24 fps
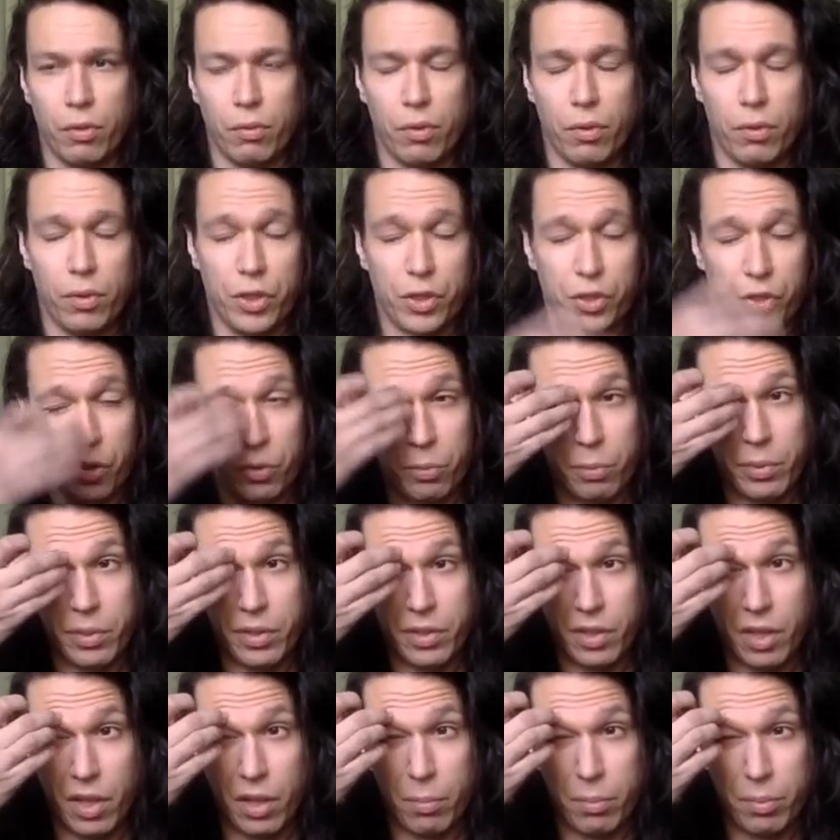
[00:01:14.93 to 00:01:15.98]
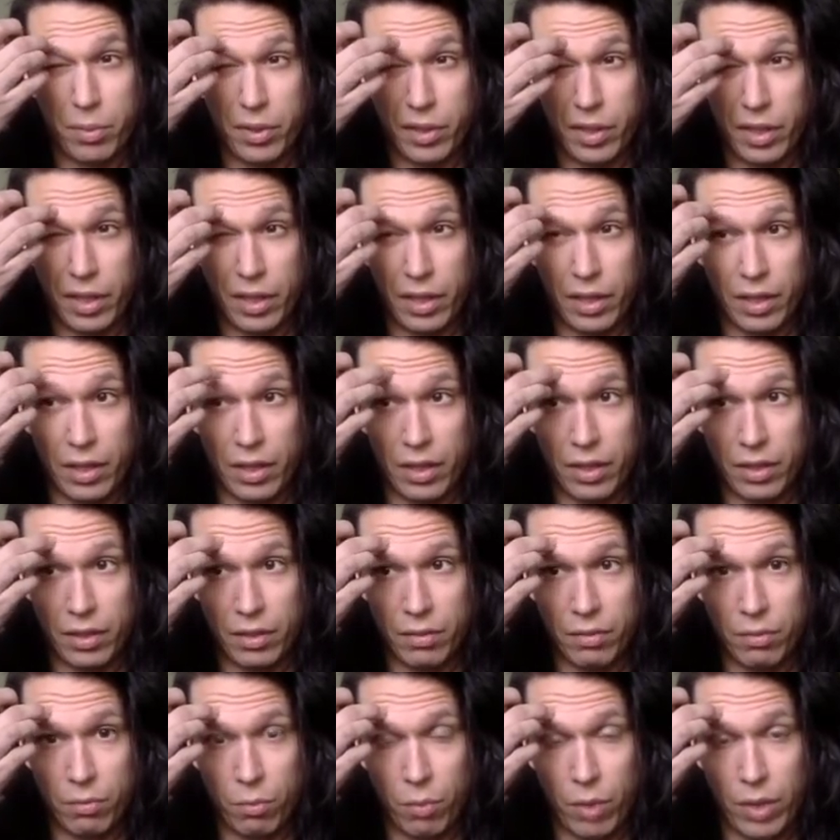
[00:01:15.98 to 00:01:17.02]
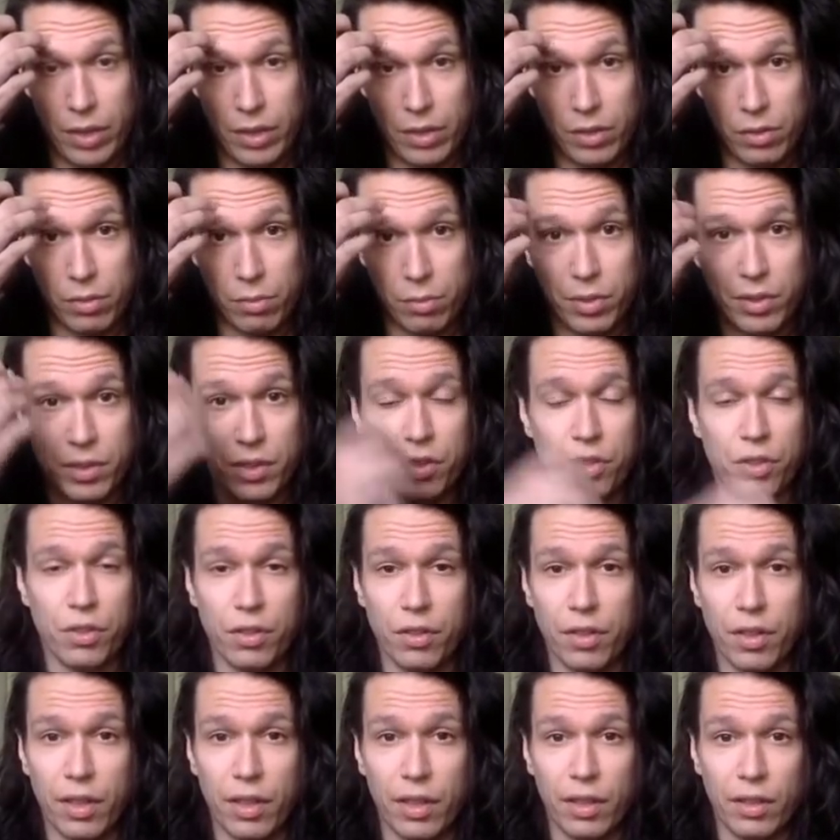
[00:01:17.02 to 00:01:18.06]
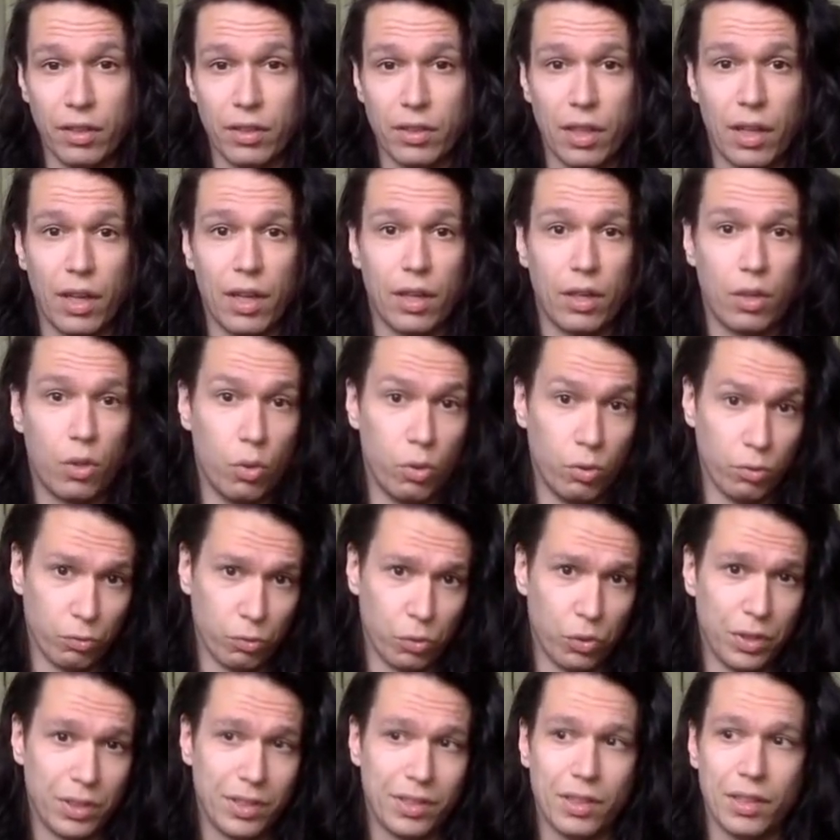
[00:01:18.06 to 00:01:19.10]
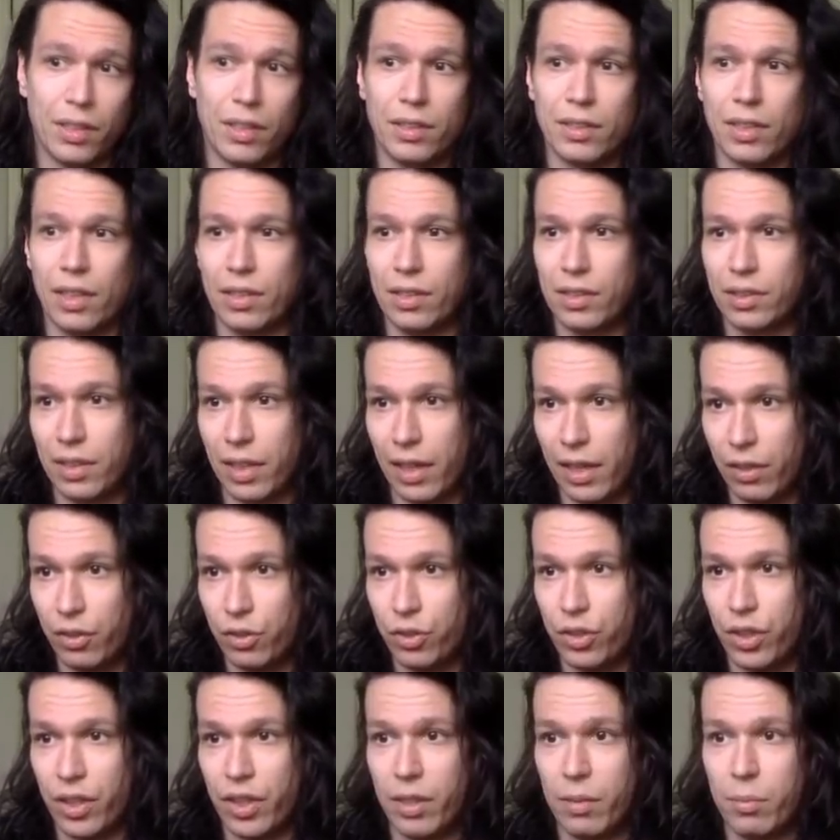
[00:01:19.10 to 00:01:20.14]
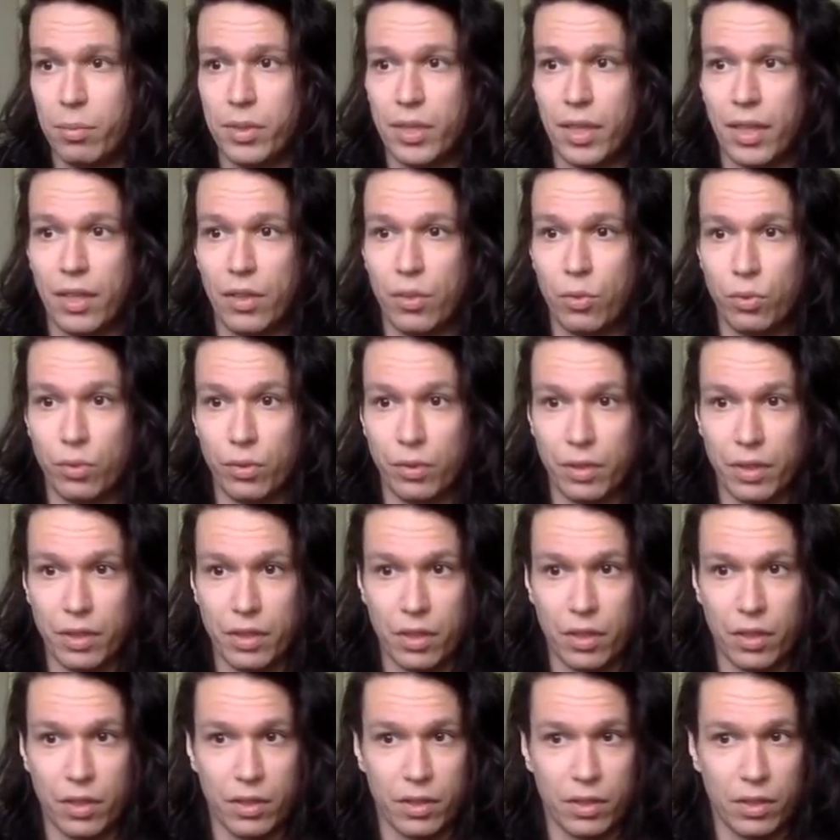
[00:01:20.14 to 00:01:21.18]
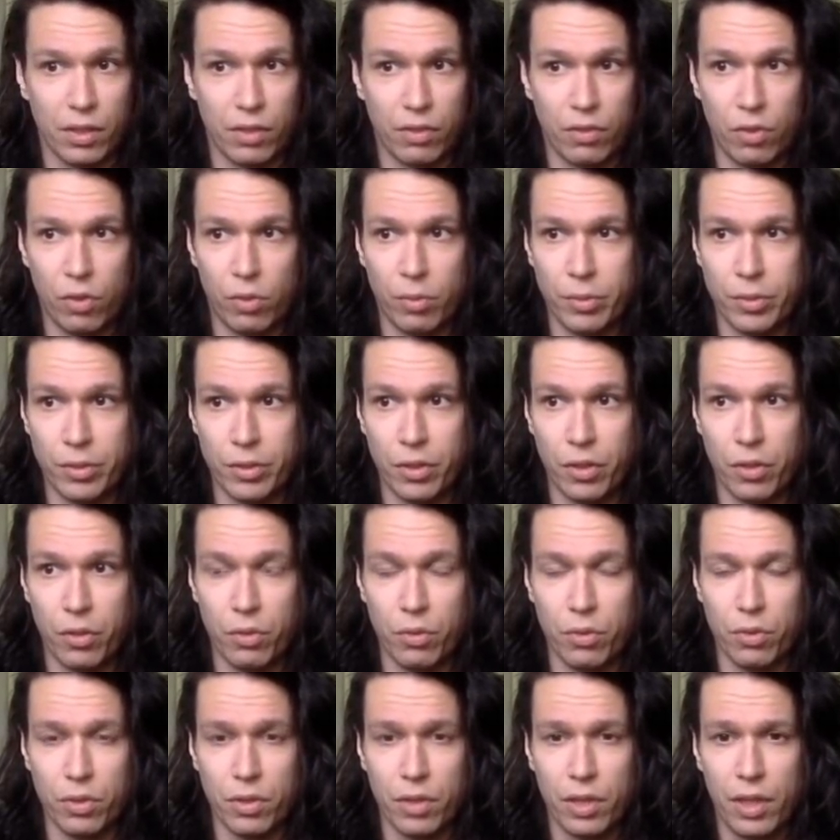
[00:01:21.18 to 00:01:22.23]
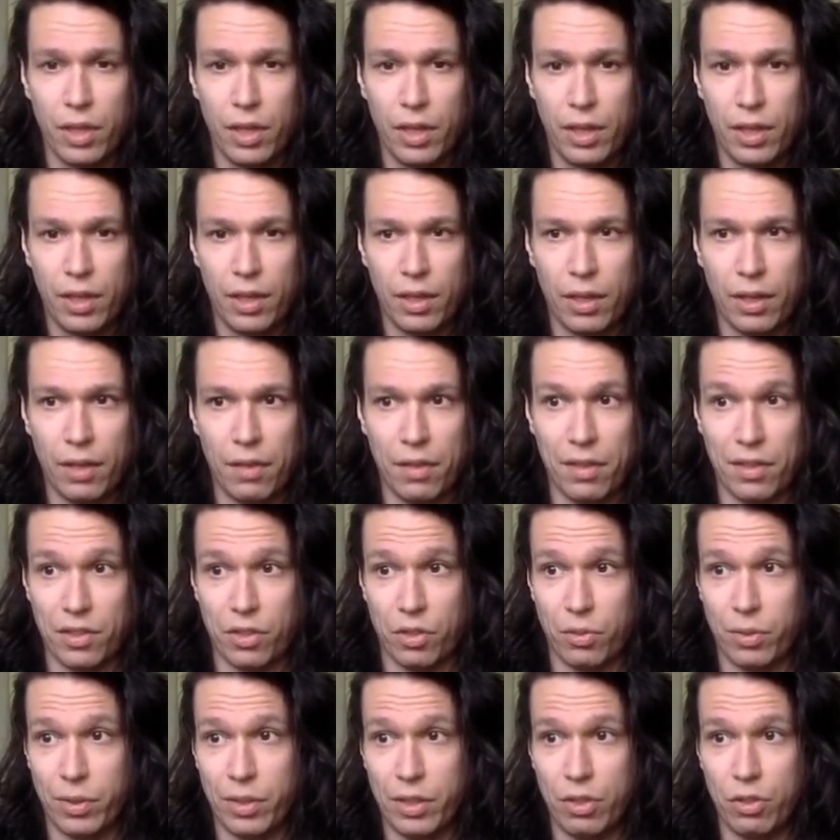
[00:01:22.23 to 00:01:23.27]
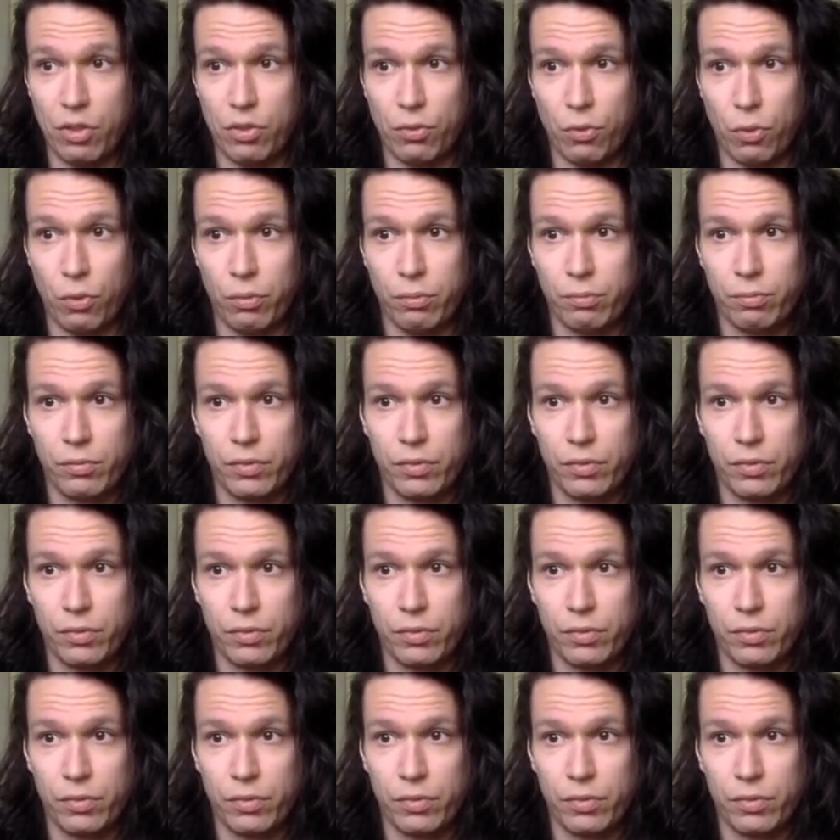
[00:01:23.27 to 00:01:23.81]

which opens up where you can position things and chord voicings and scale shapes and all of this kind of stuff, common tones and things that are really useful,